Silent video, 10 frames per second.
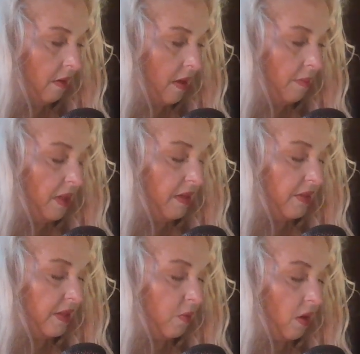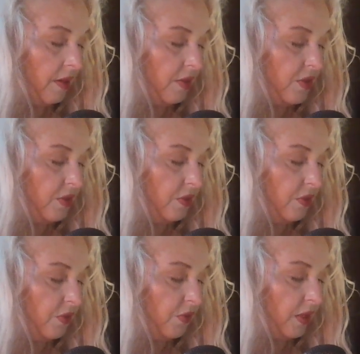Because they wanted you to
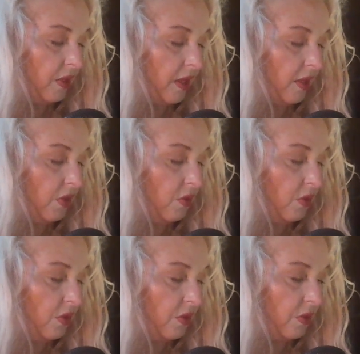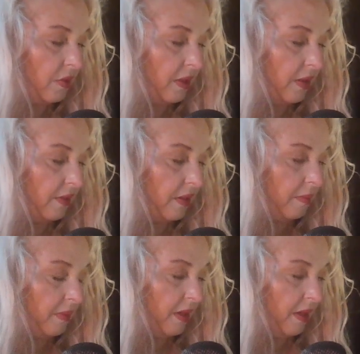feel like you couldn't do it without
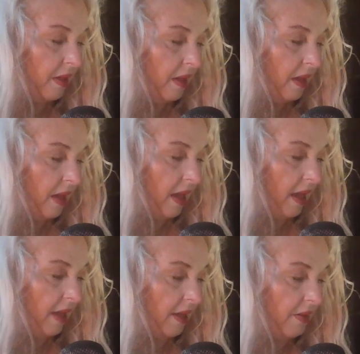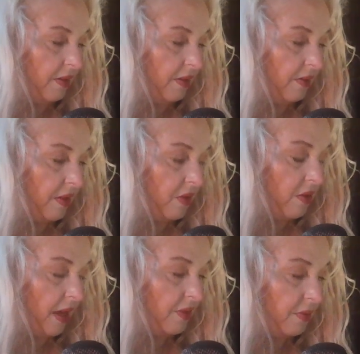them and that you
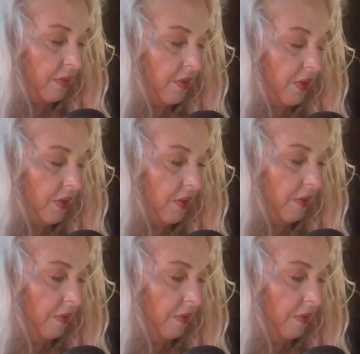had to return.